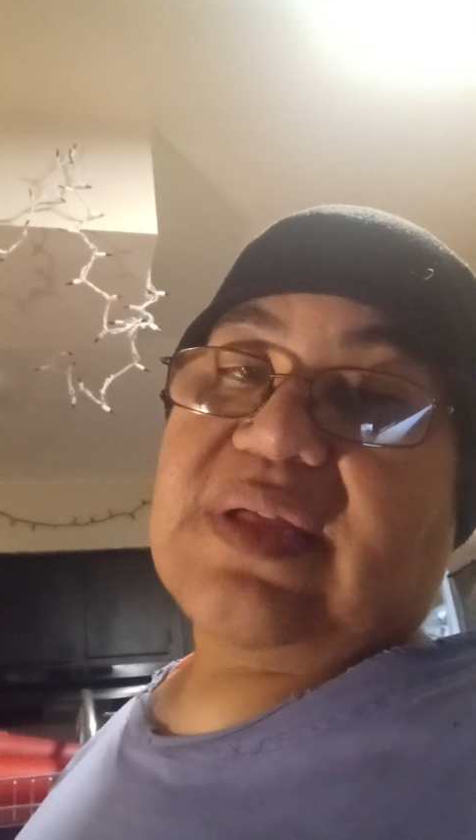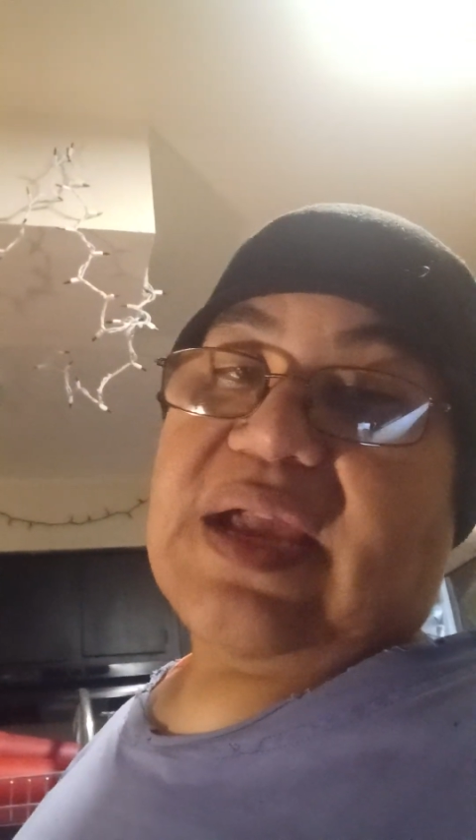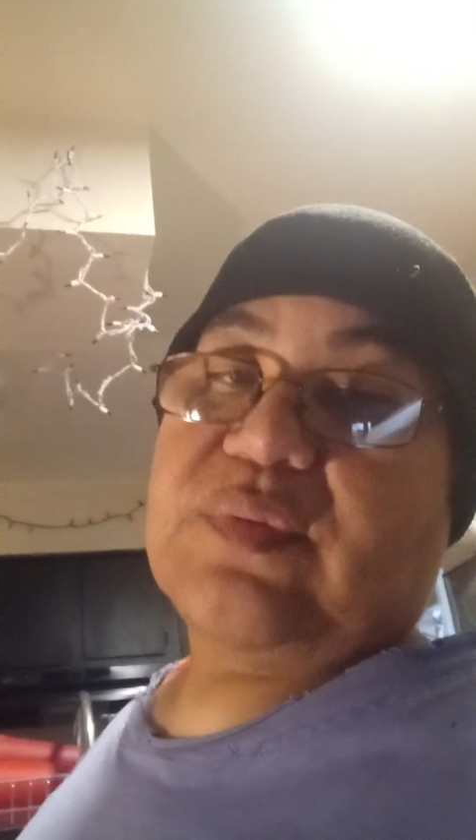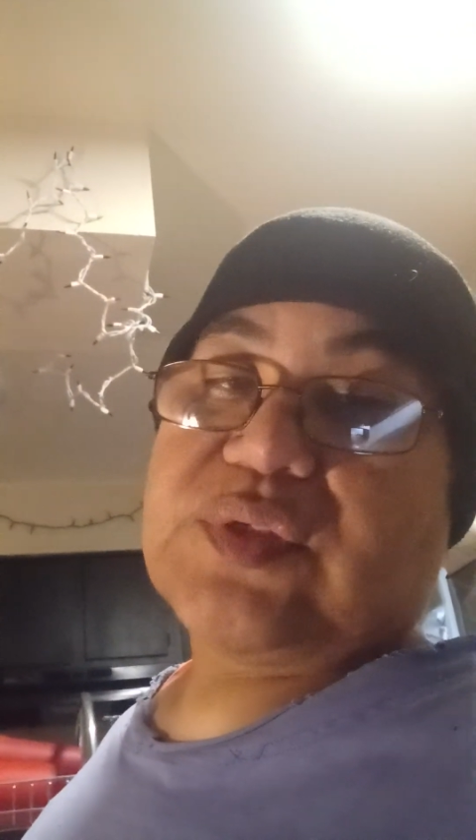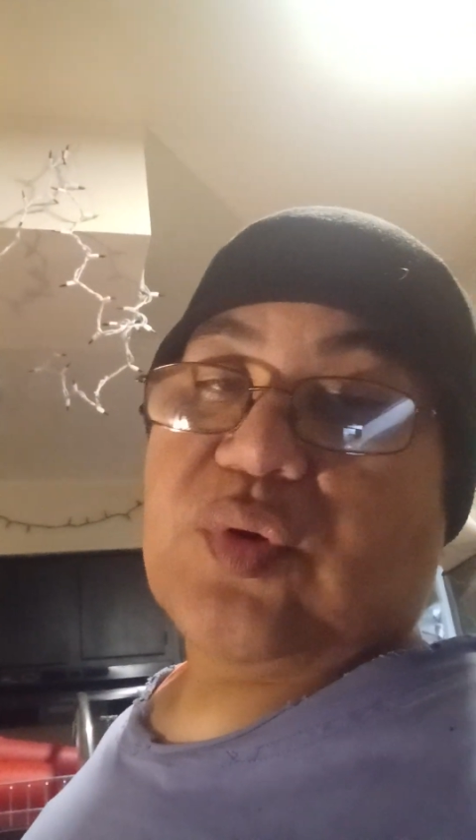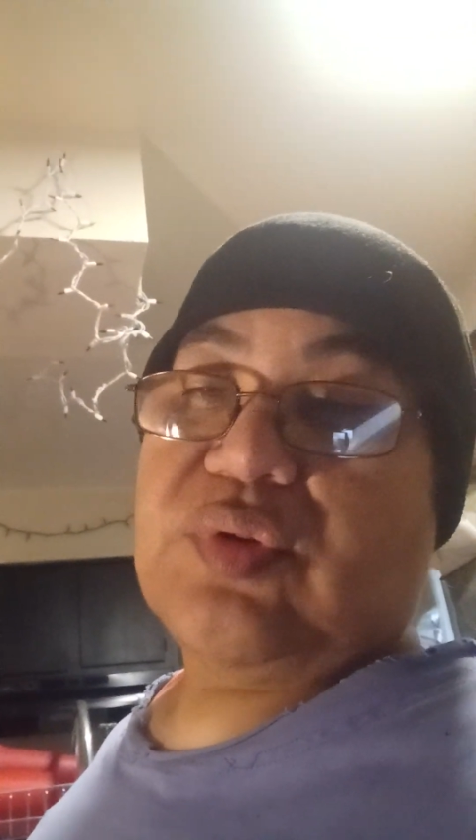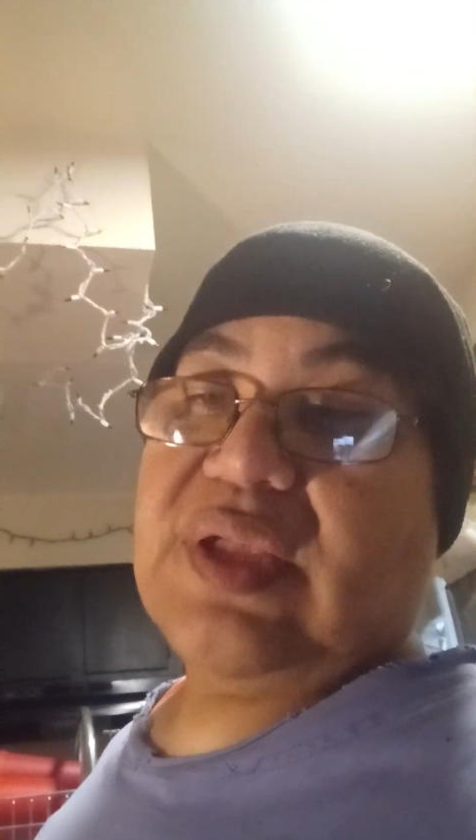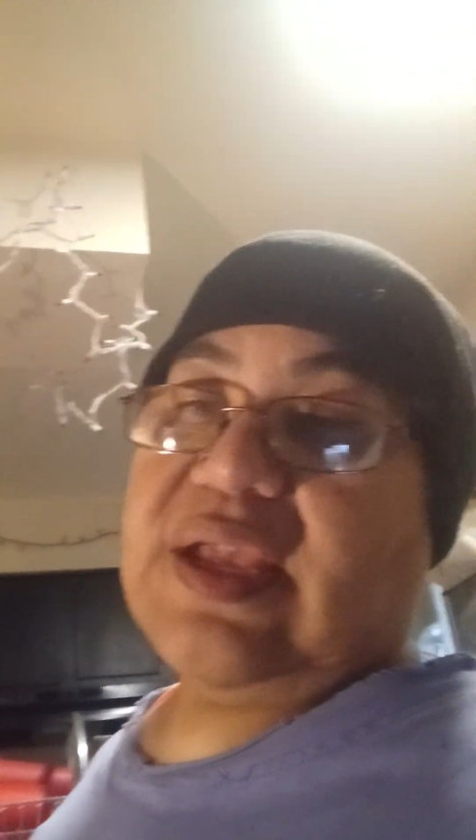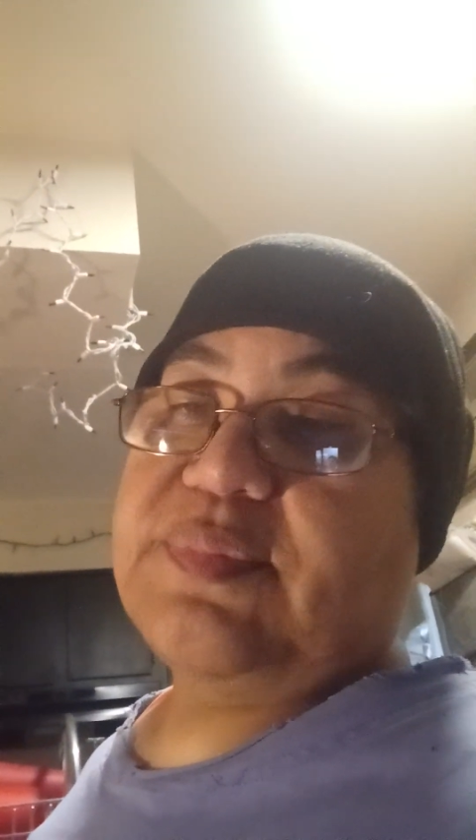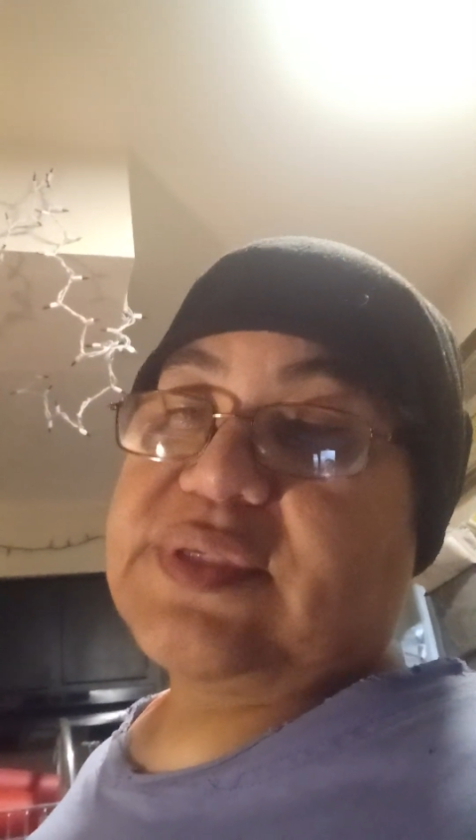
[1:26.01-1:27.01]
I was only
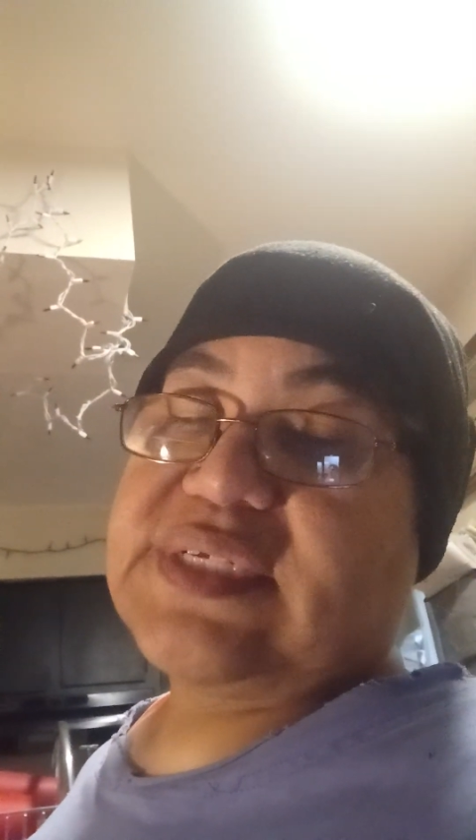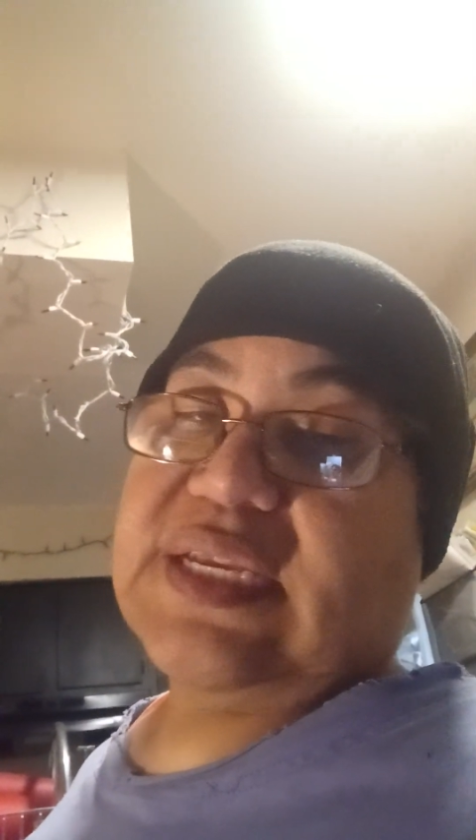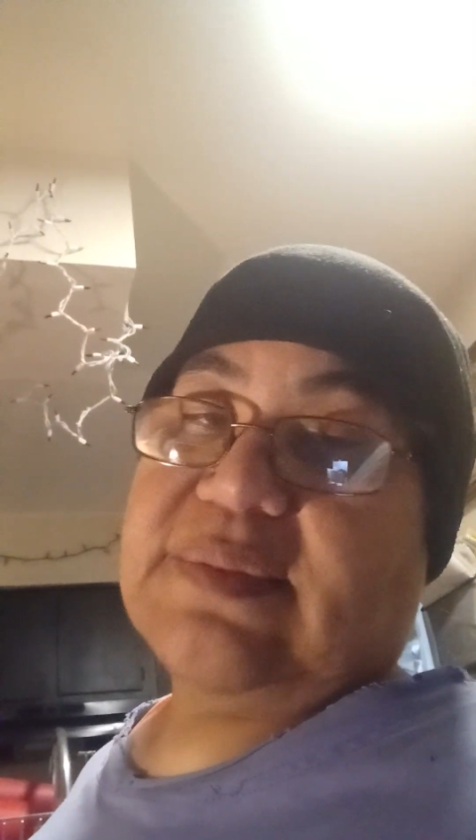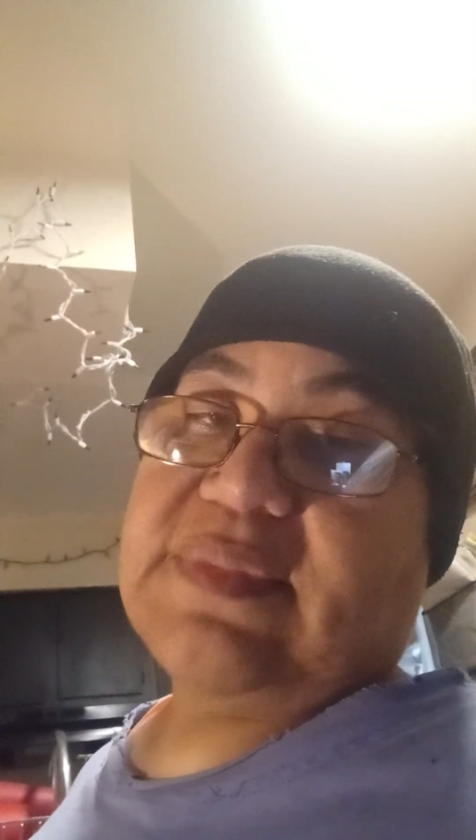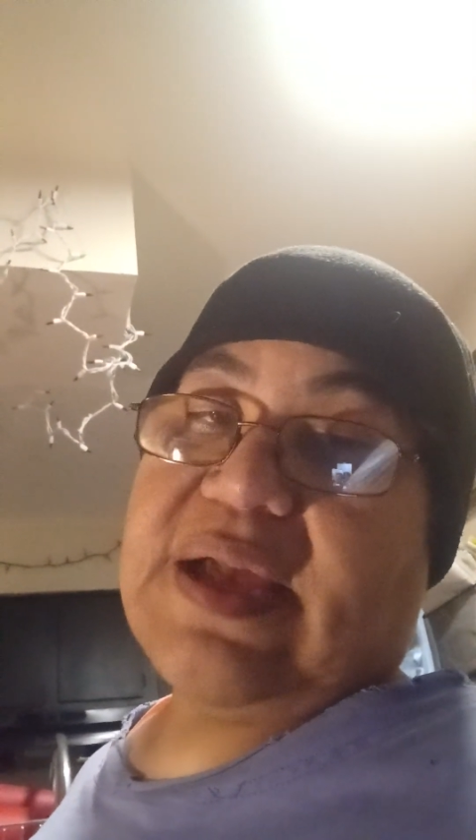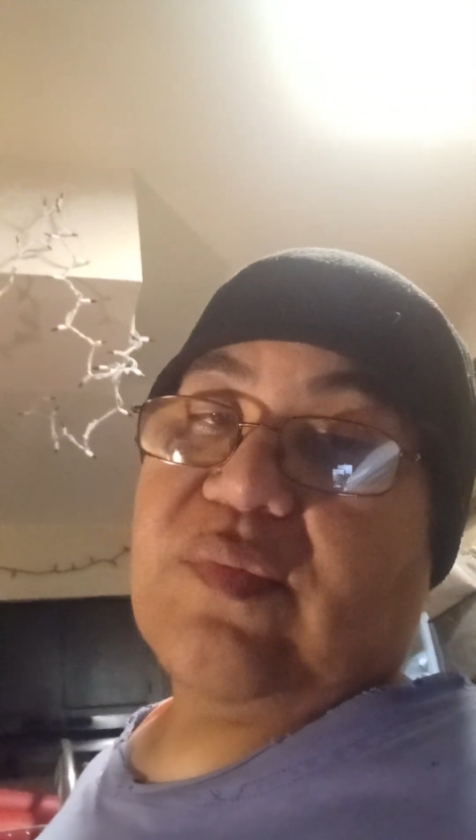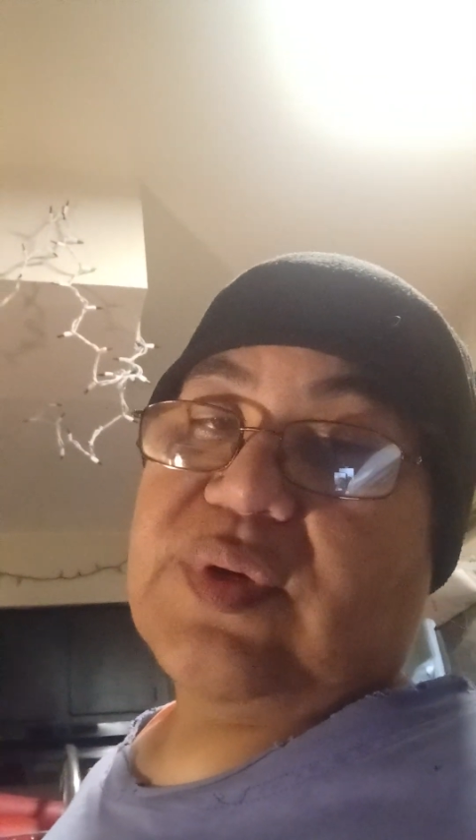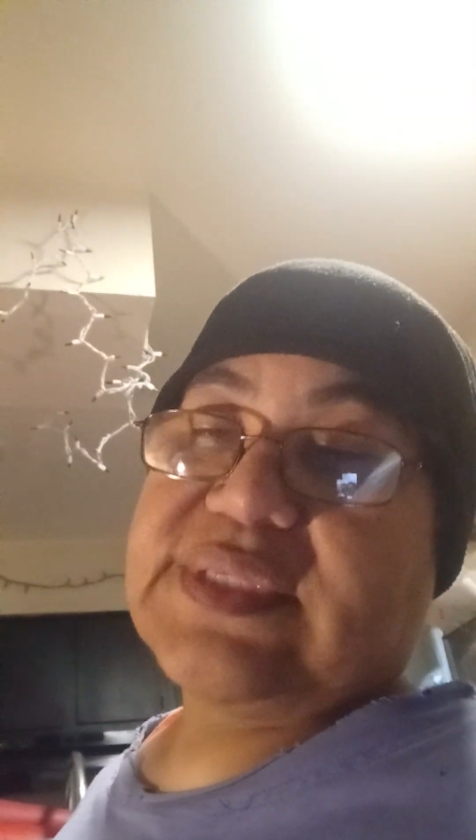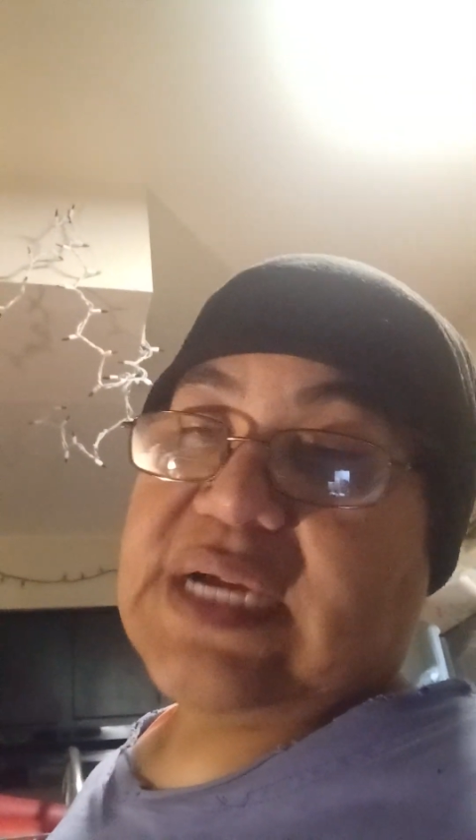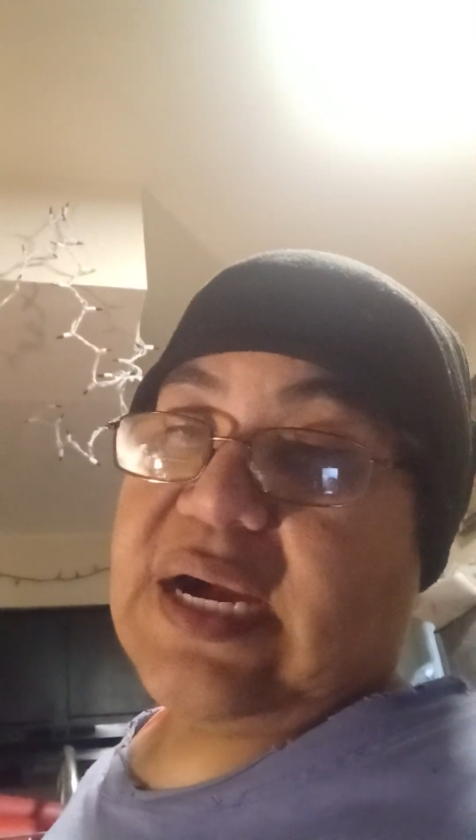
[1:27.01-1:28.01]
able to take him that
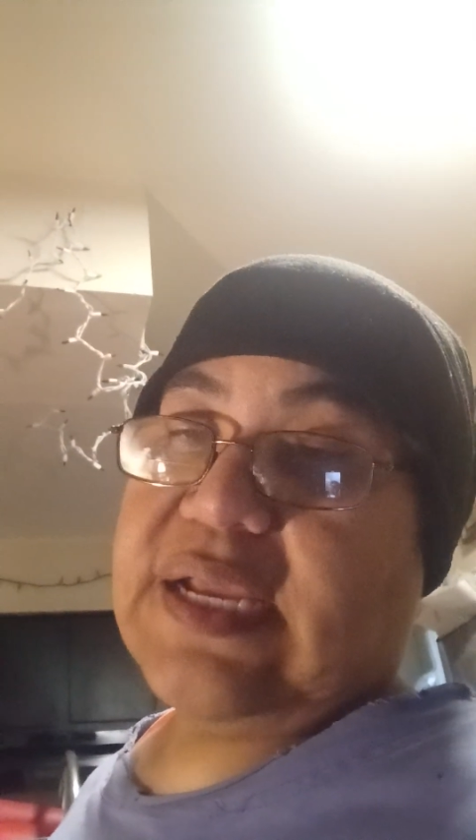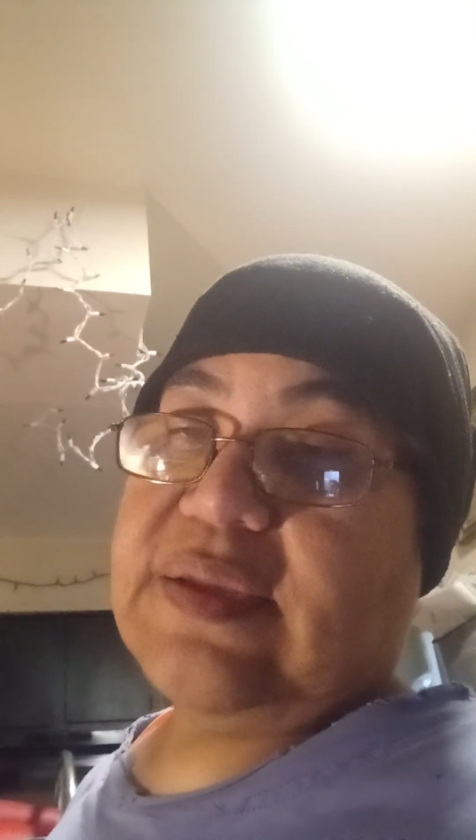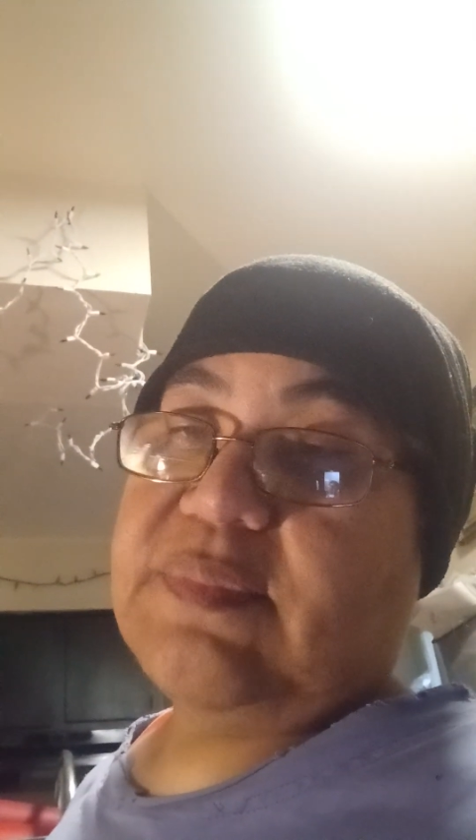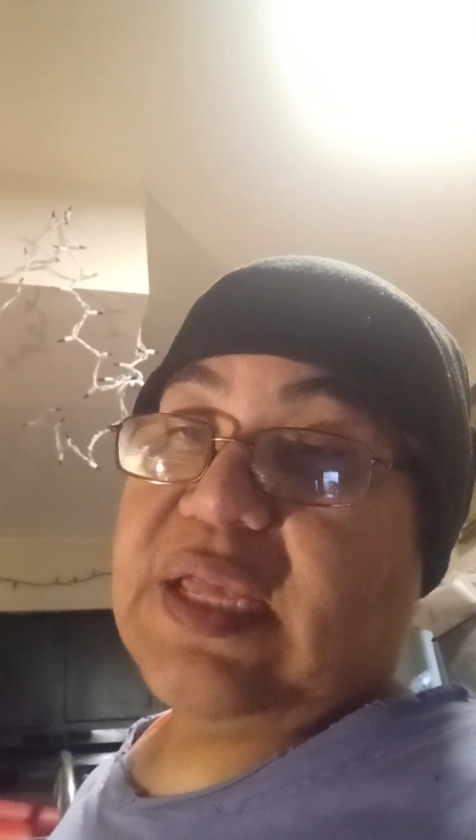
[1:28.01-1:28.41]
one time.